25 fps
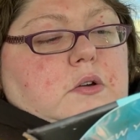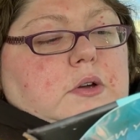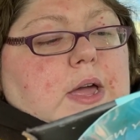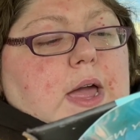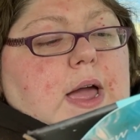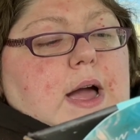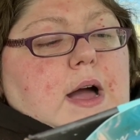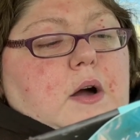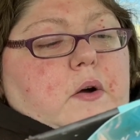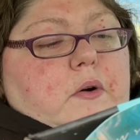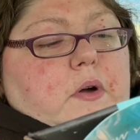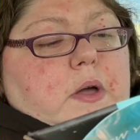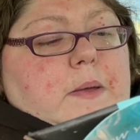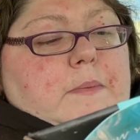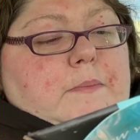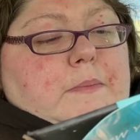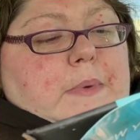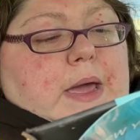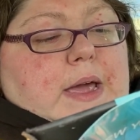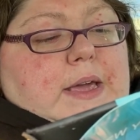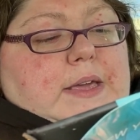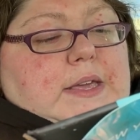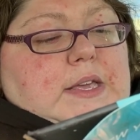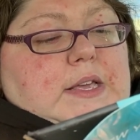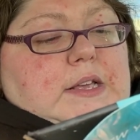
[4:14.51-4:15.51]
Cal and
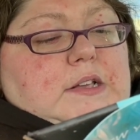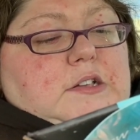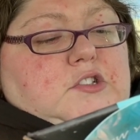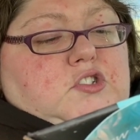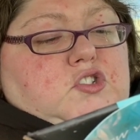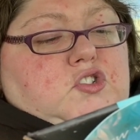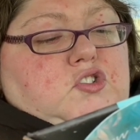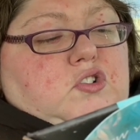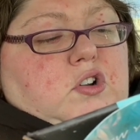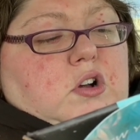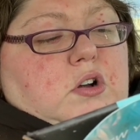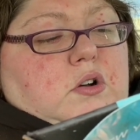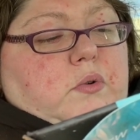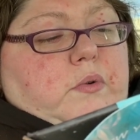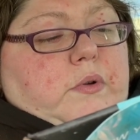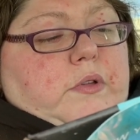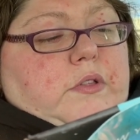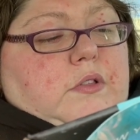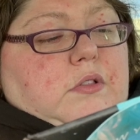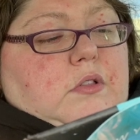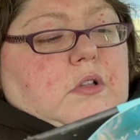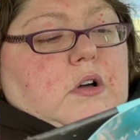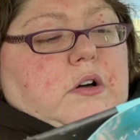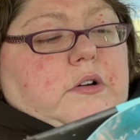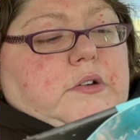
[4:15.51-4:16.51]
Maggie each struggle with
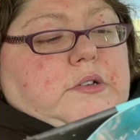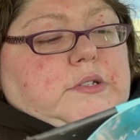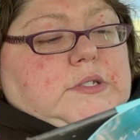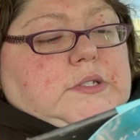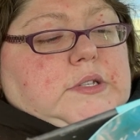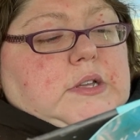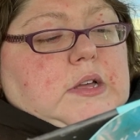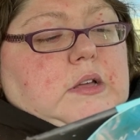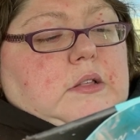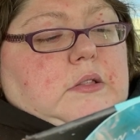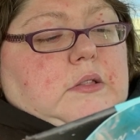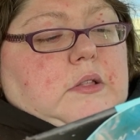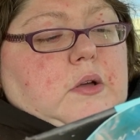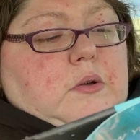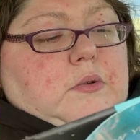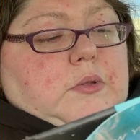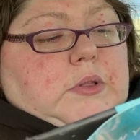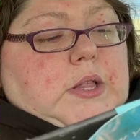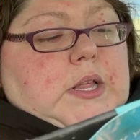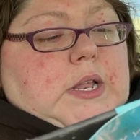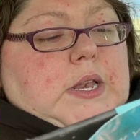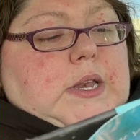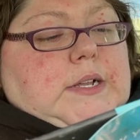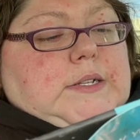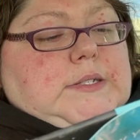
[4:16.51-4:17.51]
loss and
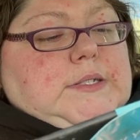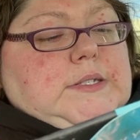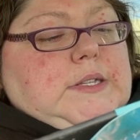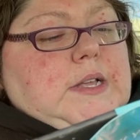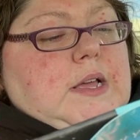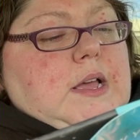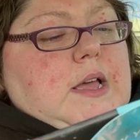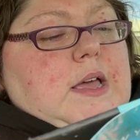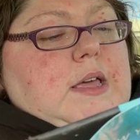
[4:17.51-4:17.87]
loneliness,